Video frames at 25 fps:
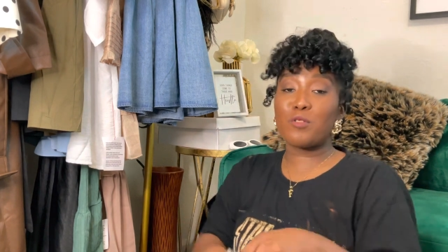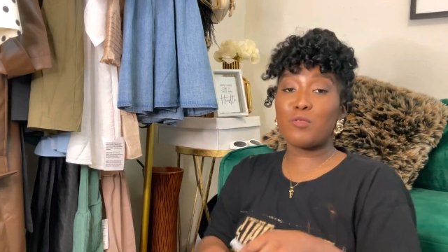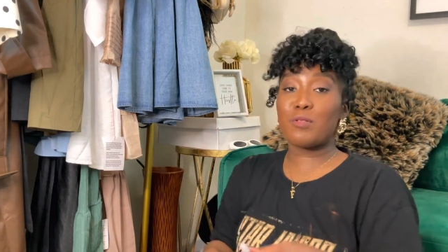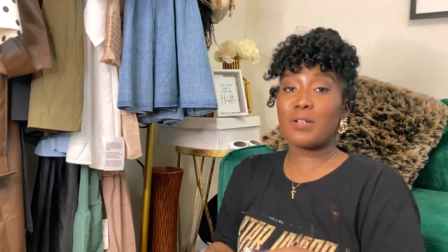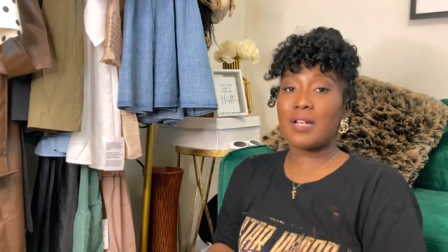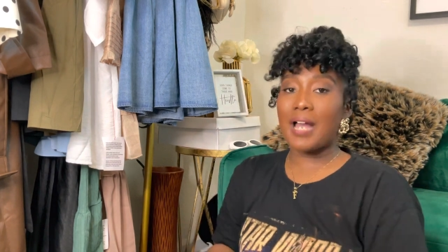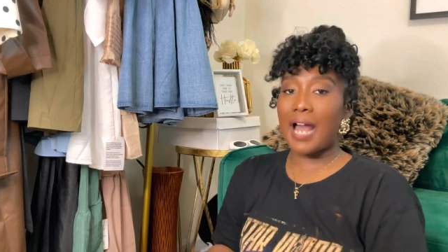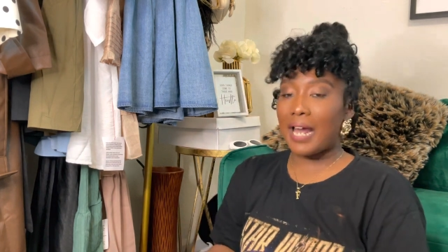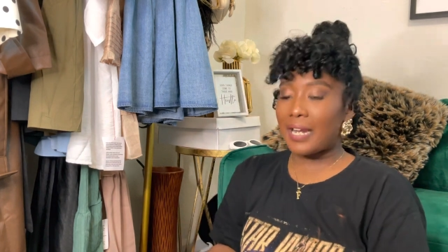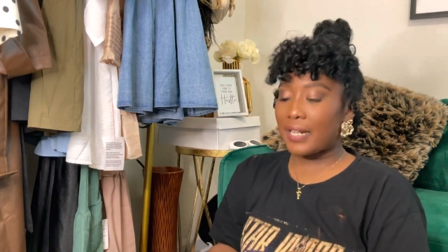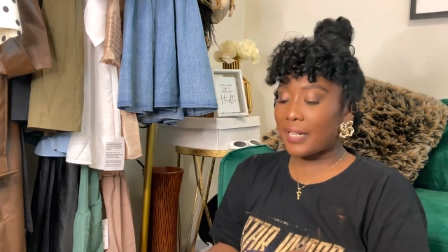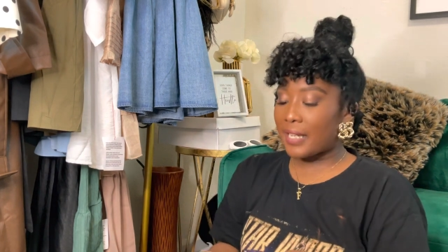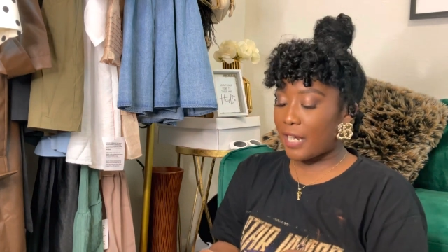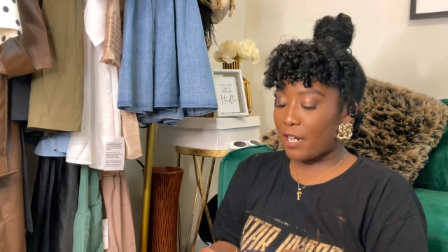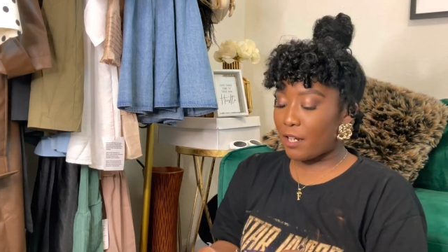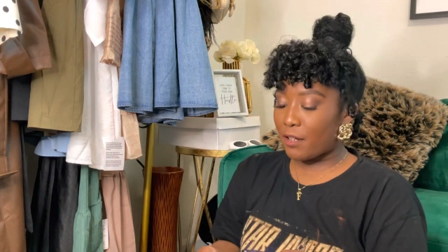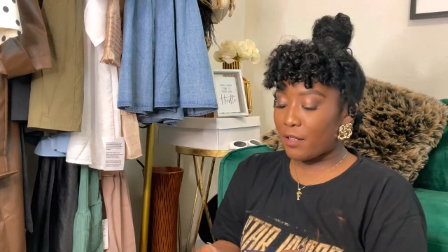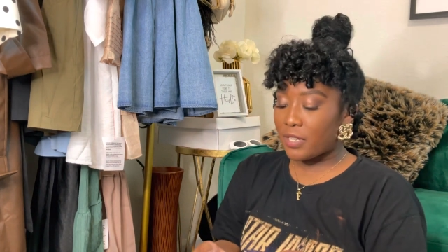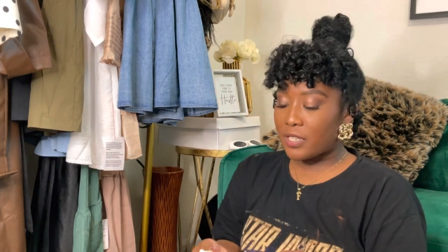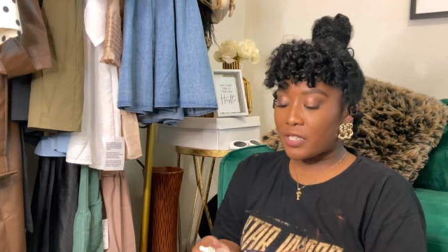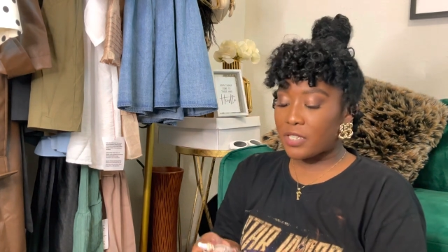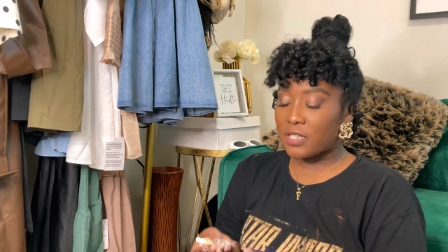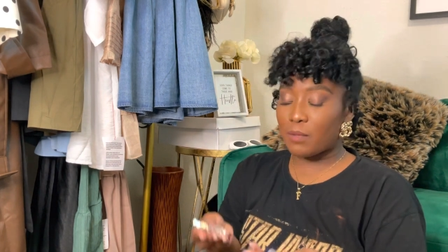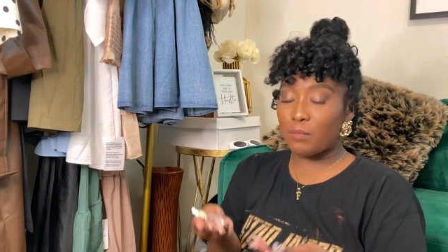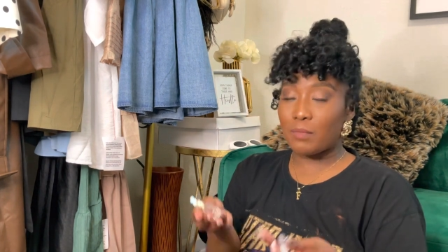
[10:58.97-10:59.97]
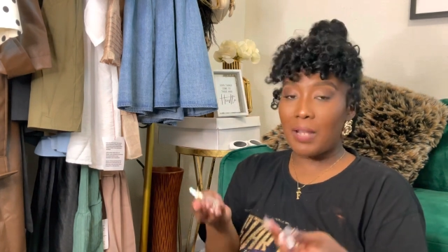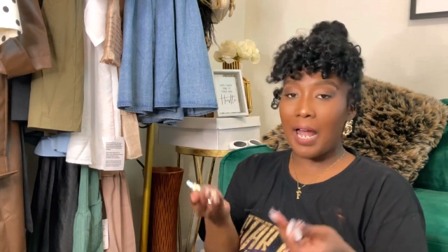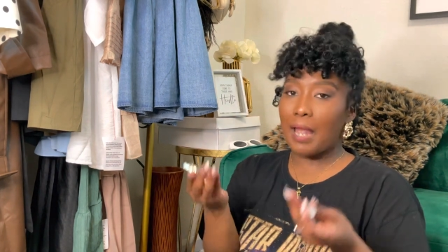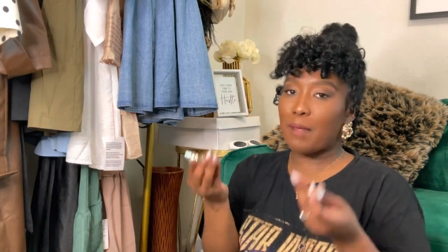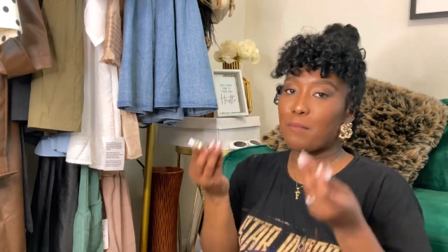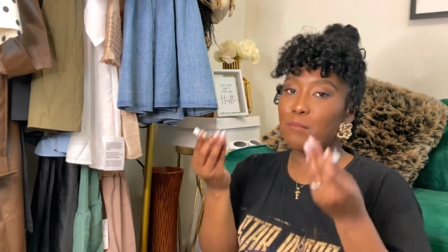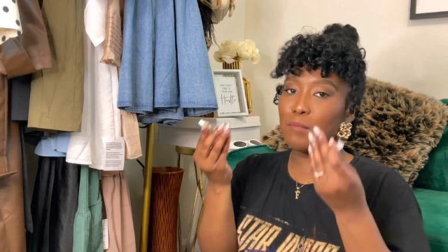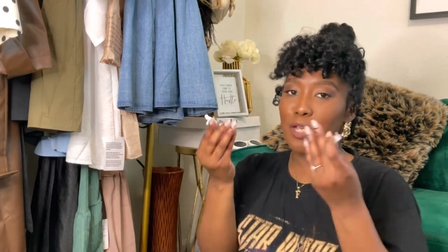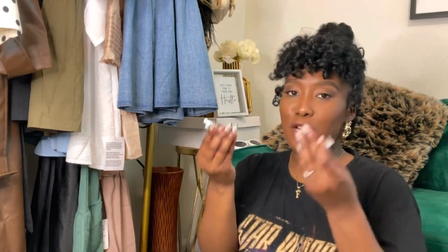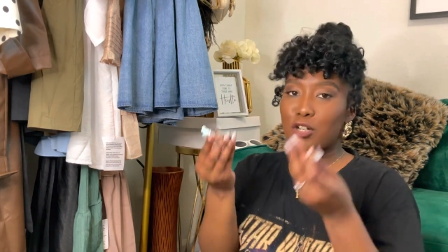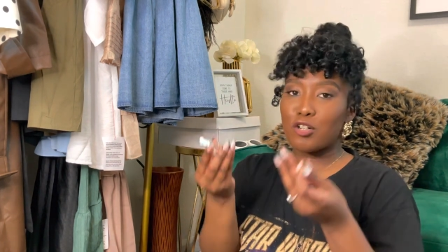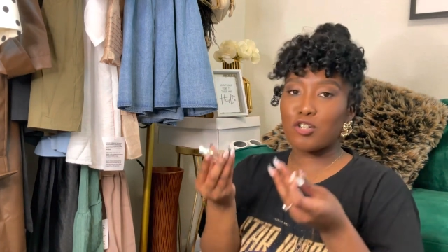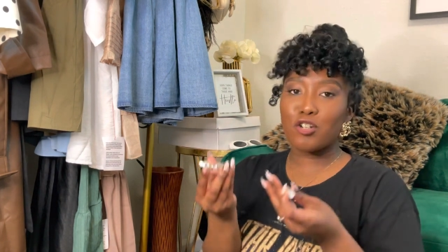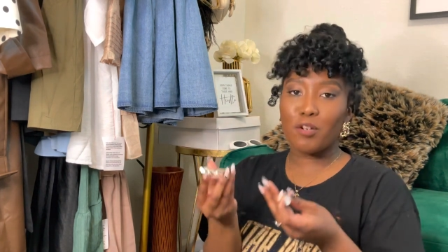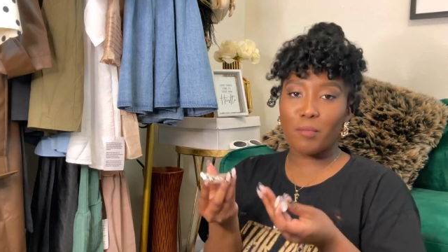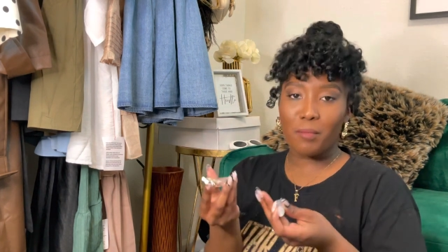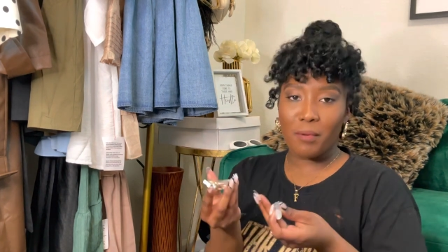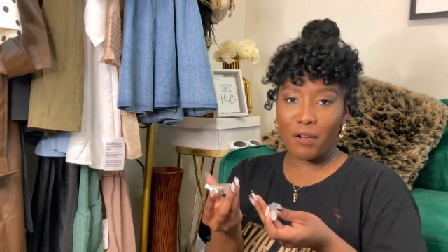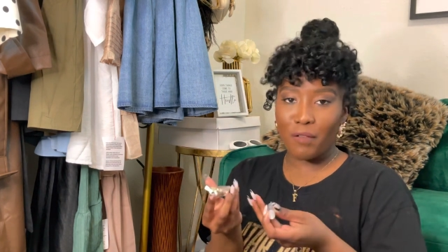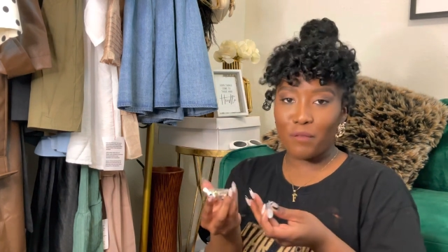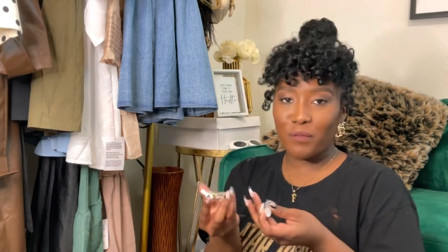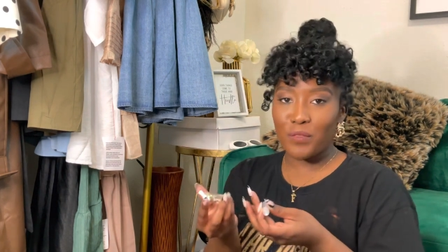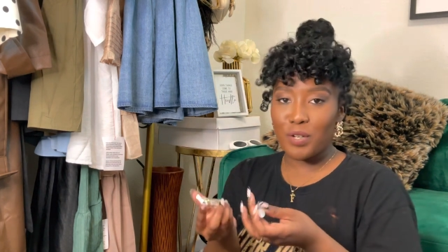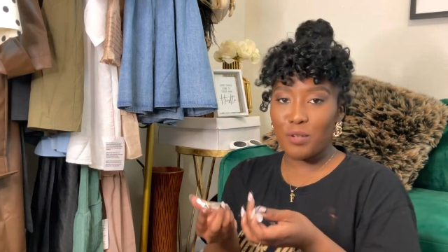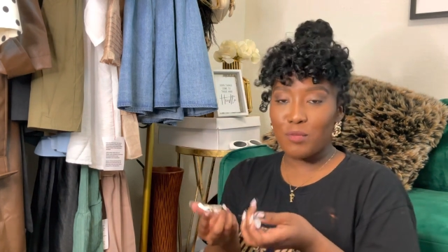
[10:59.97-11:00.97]
You gotta carry some like miniature
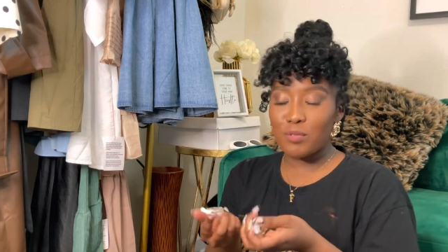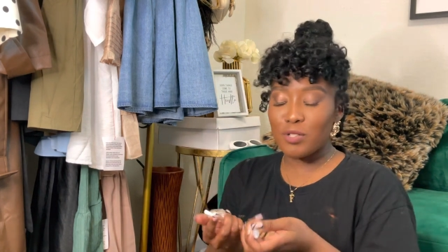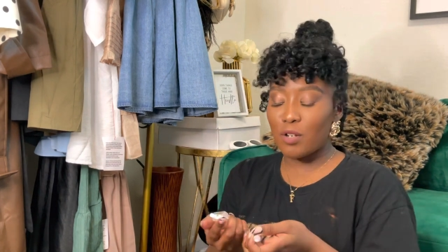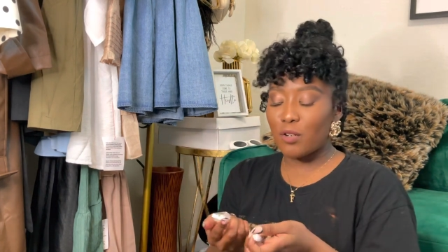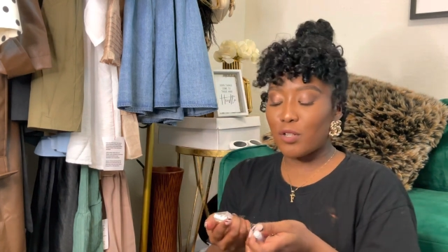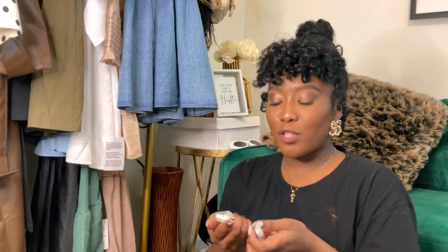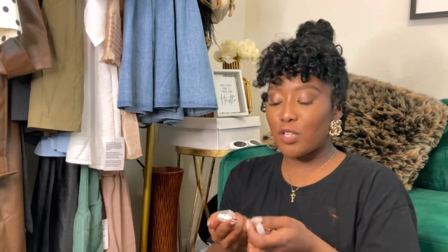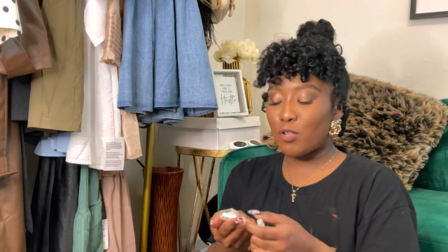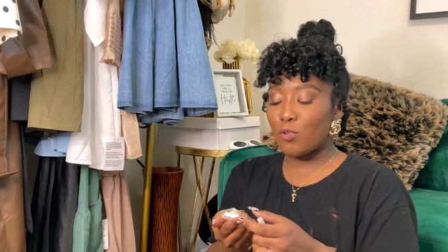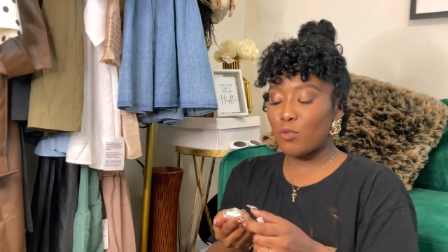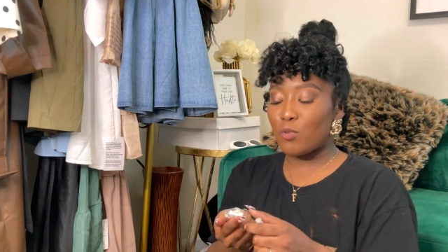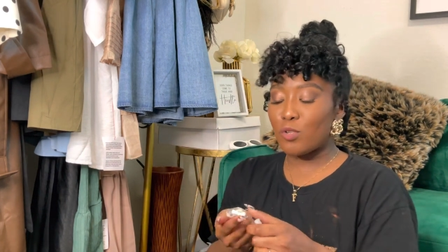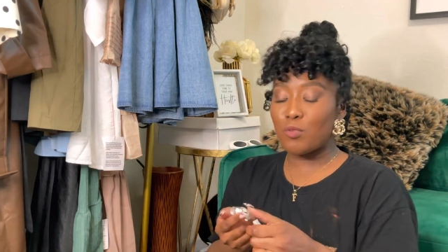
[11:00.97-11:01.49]
perfumes on you.